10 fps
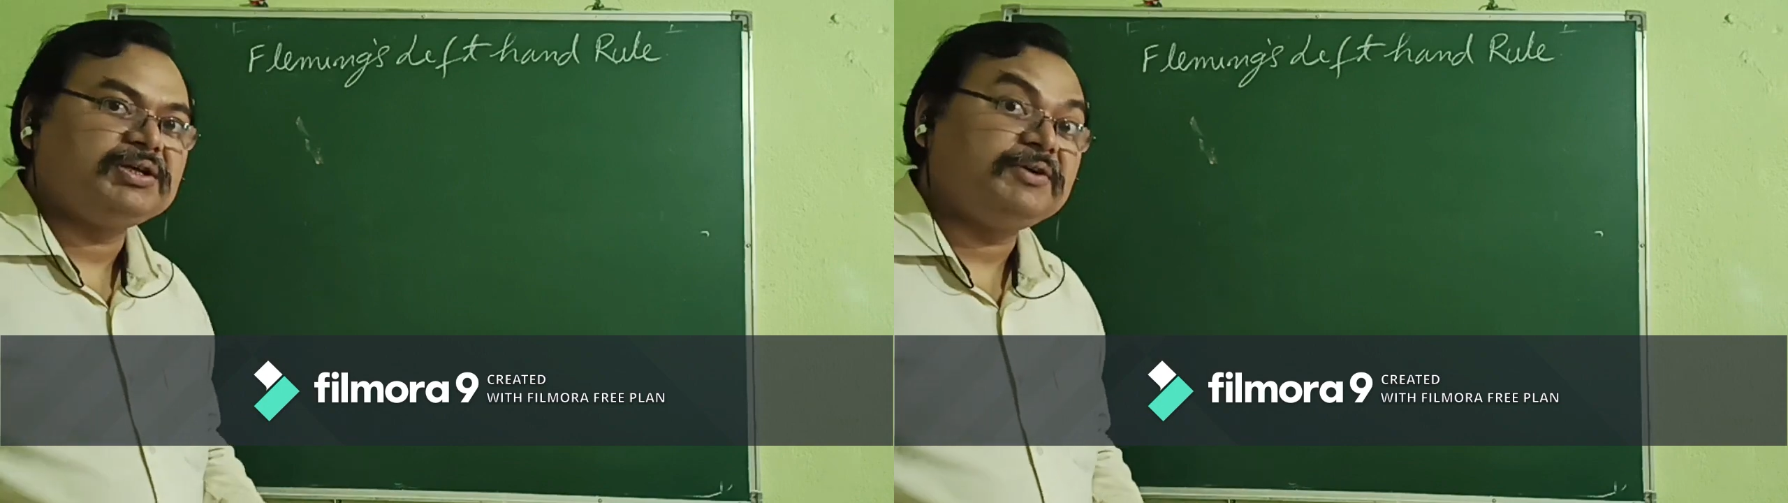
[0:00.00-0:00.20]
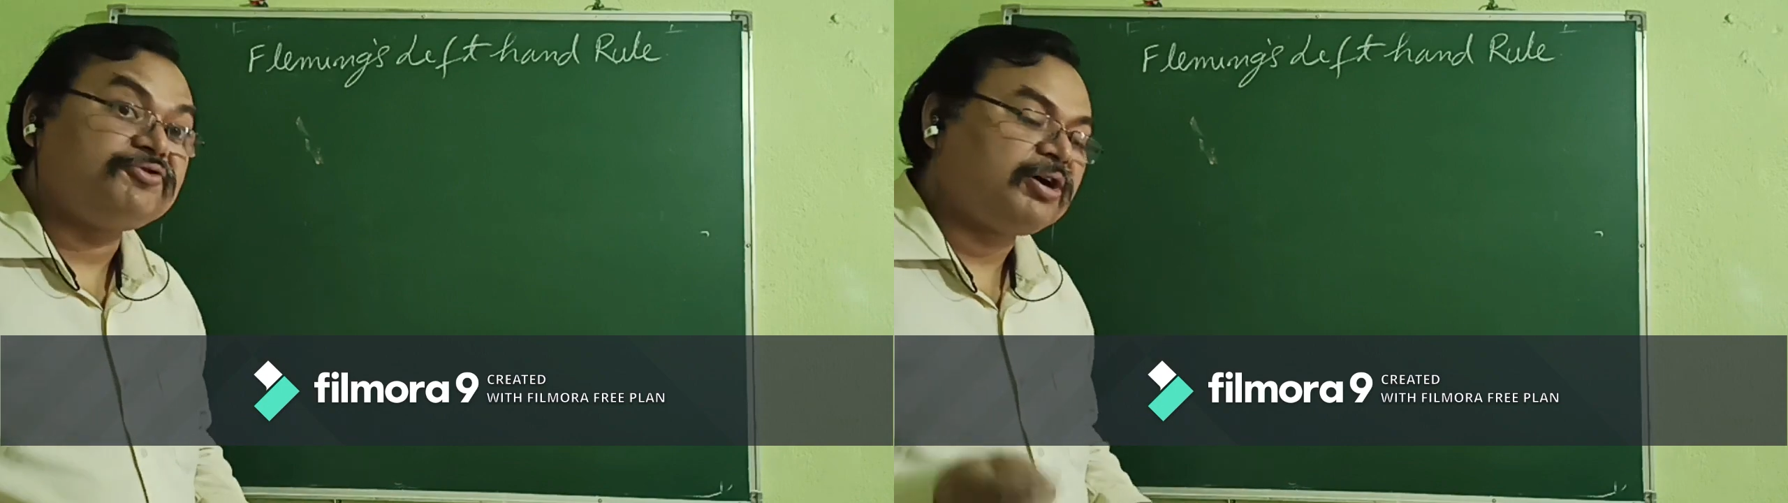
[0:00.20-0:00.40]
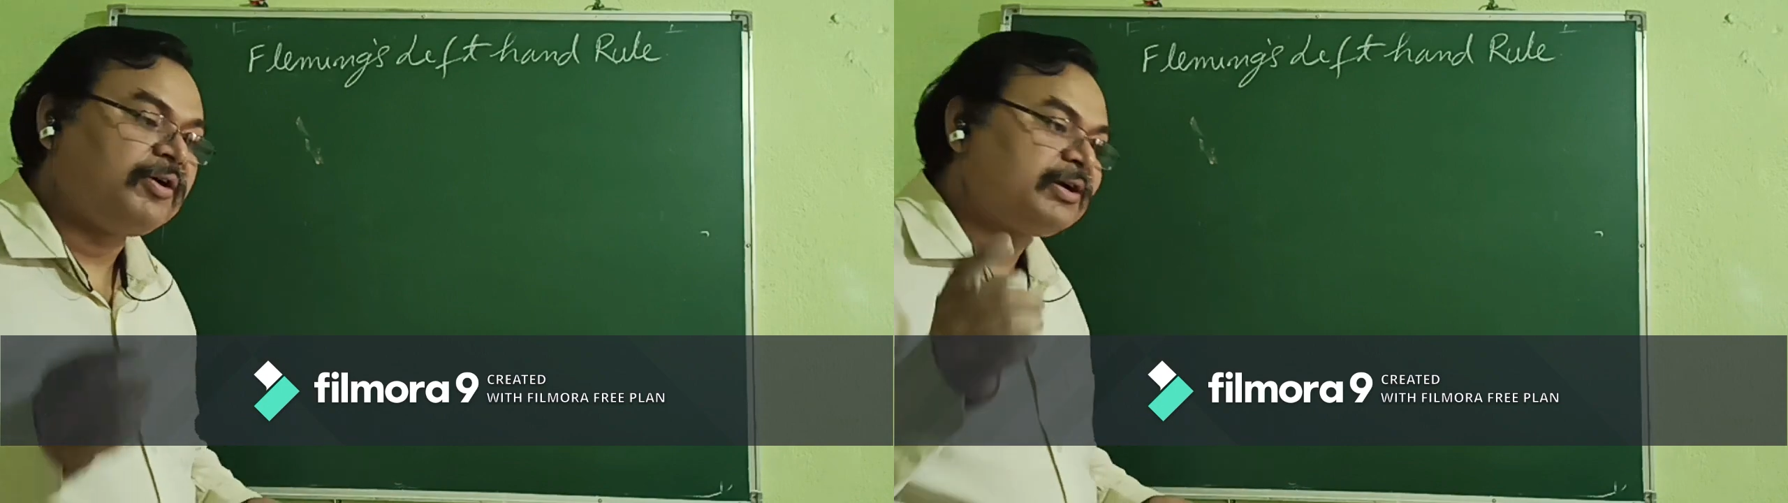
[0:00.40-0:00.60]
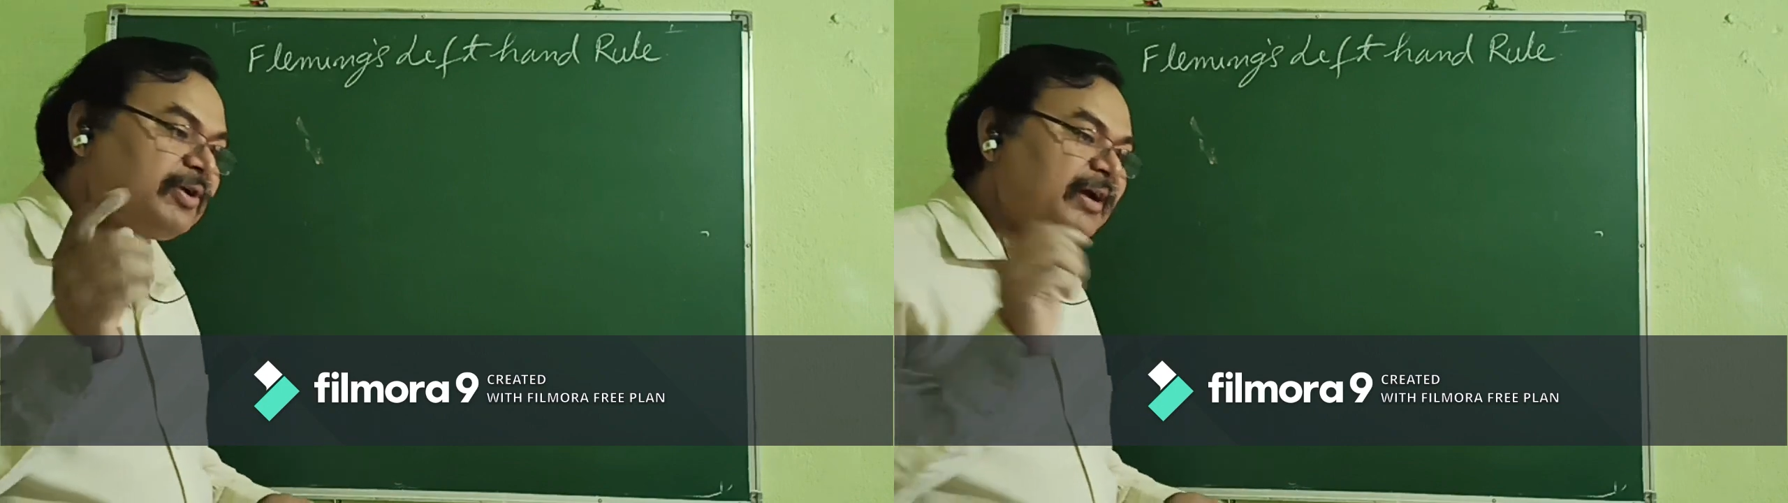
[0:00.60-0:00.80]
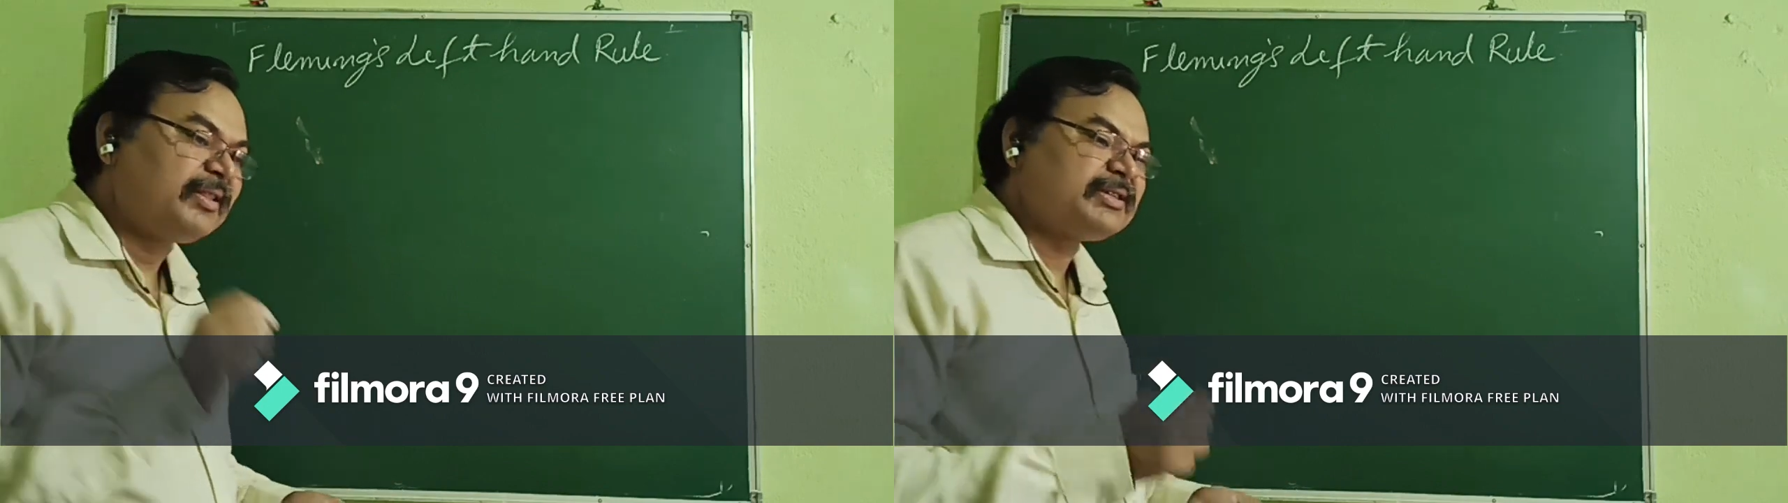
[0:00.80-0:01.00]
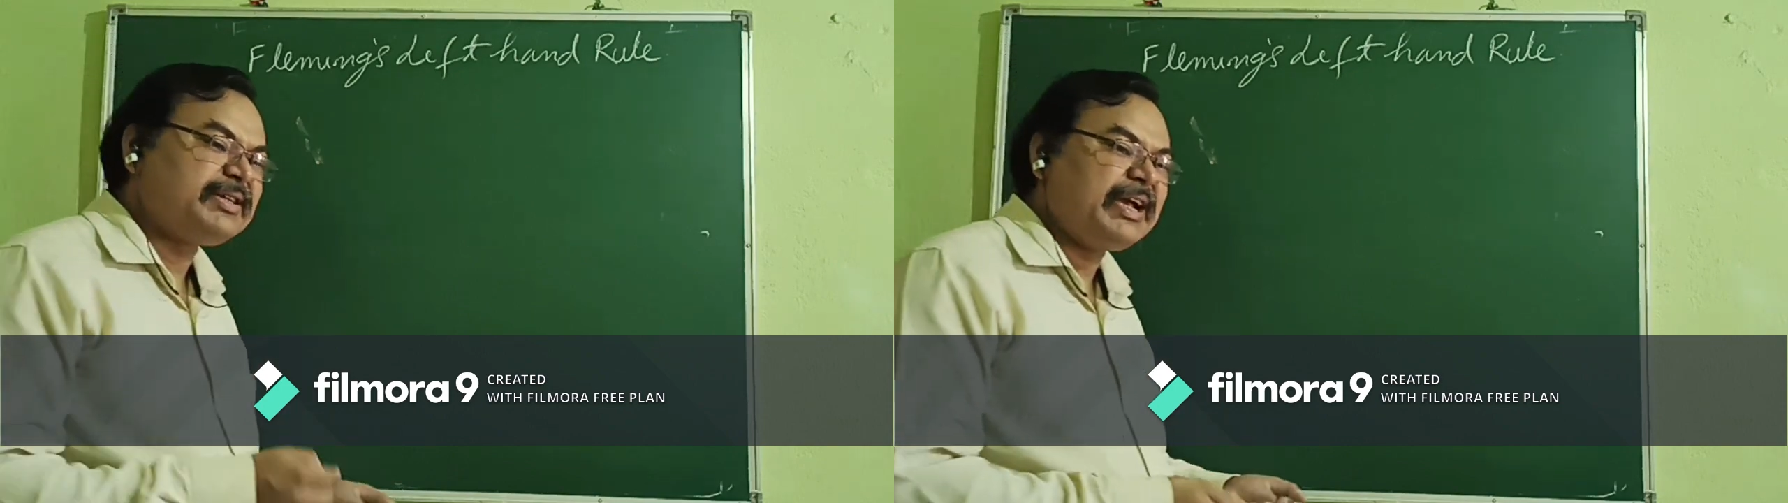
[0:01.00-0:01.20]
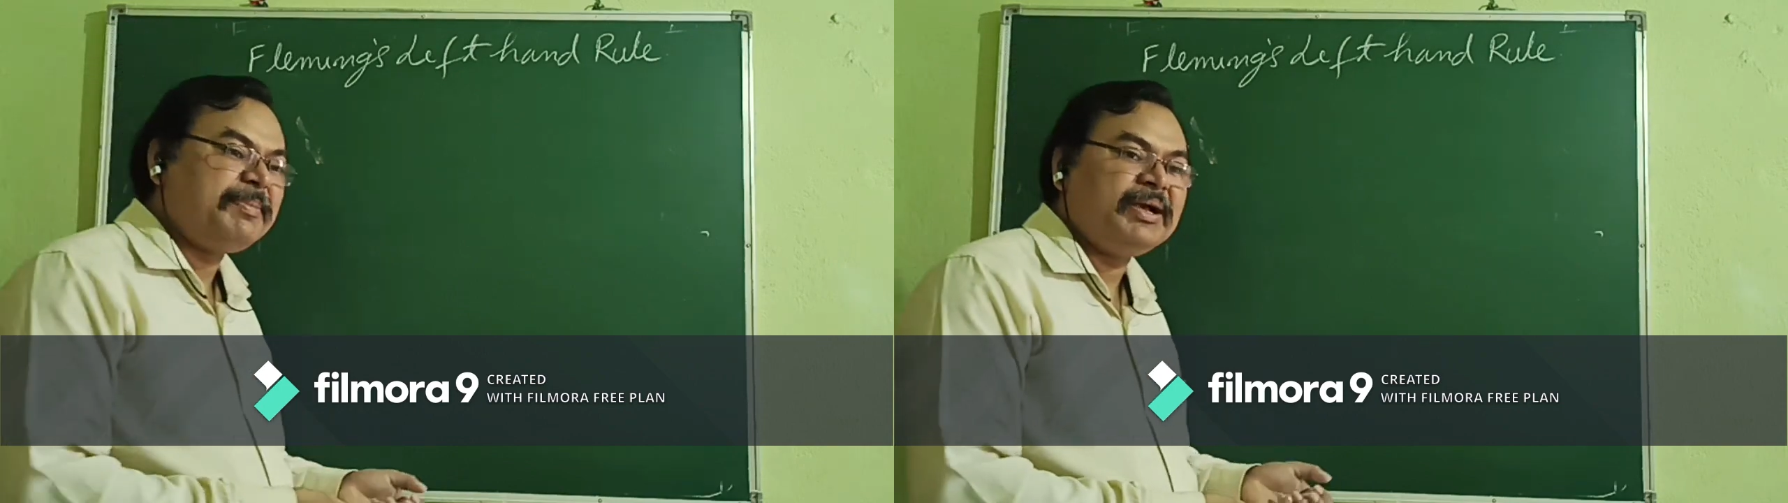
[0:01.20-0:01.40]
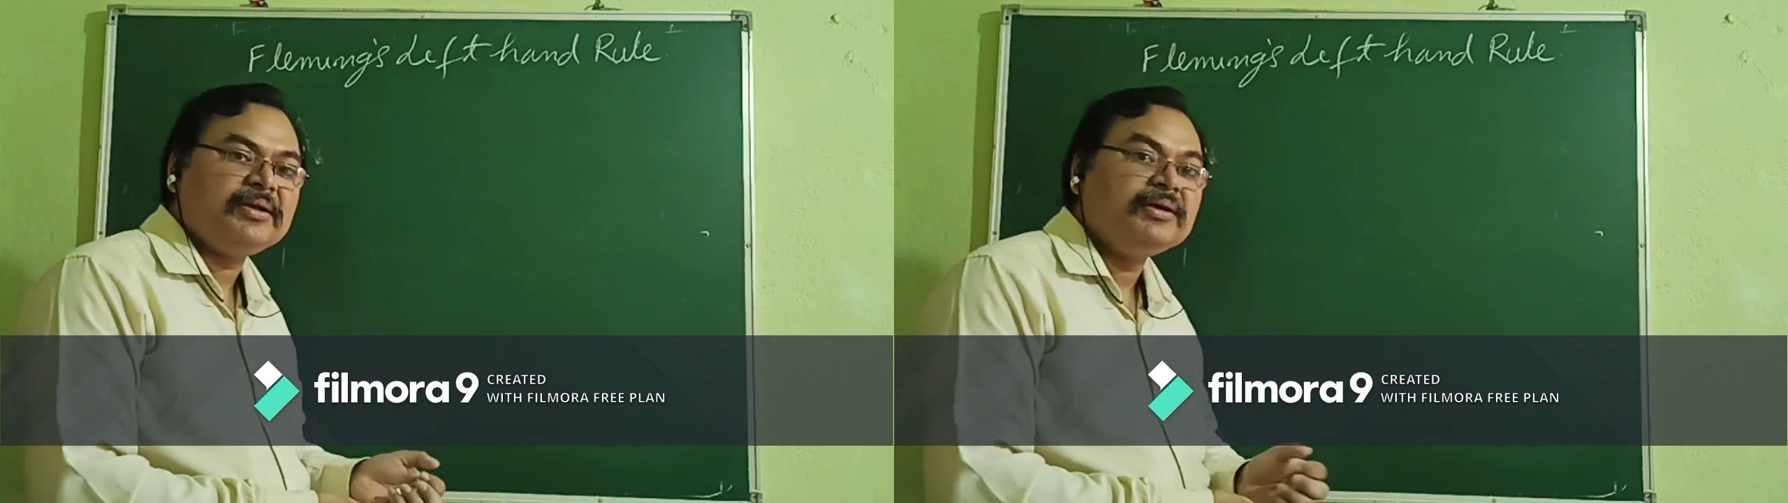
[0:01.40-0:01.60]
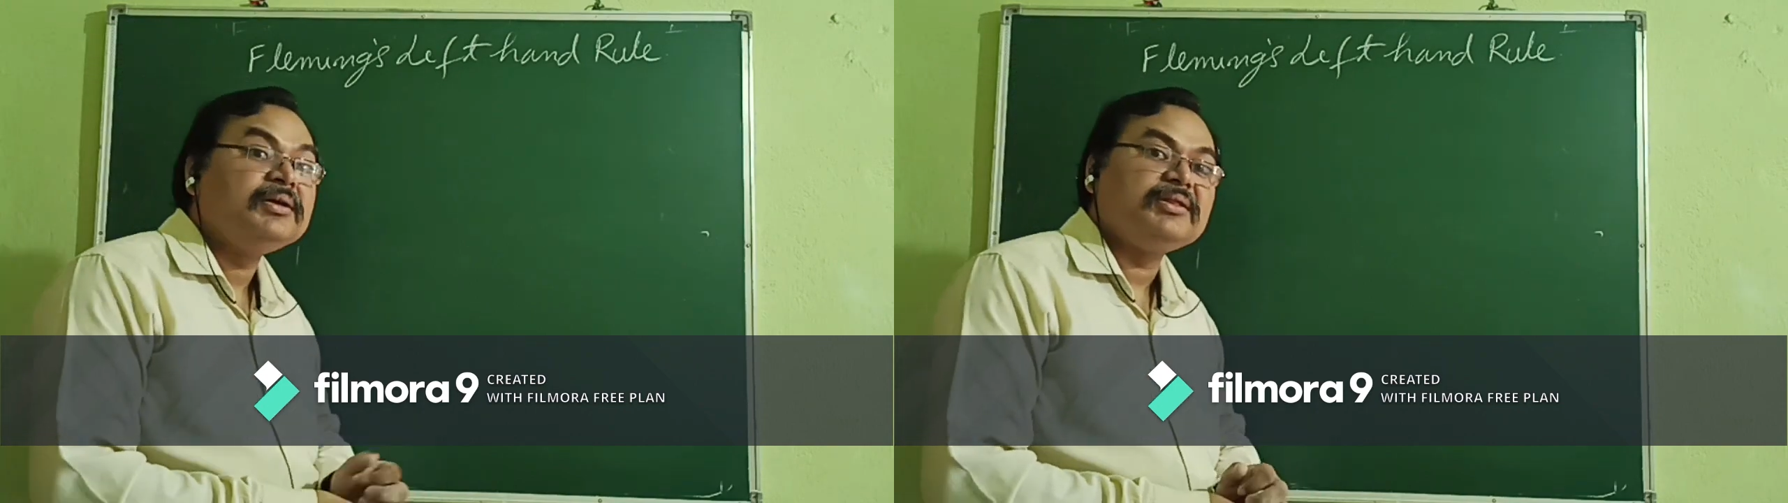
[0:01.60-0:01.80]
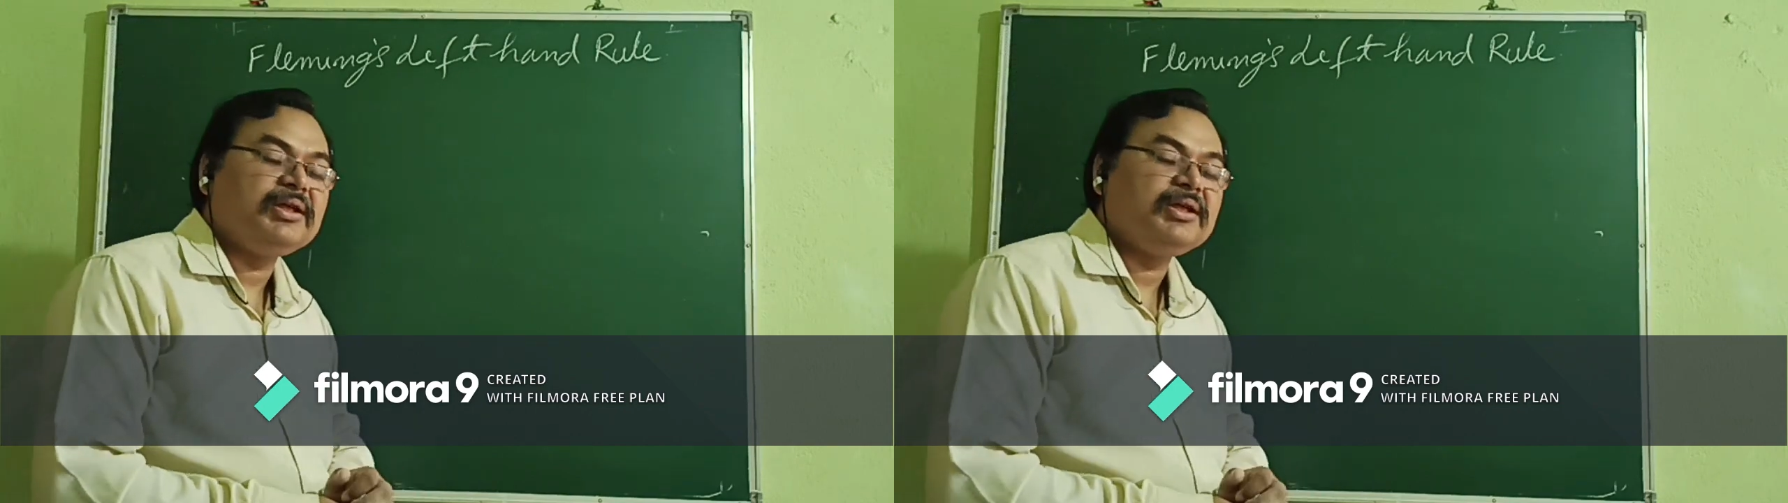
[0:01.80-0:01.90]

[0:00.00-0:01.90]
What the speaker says: If you want to write the statement,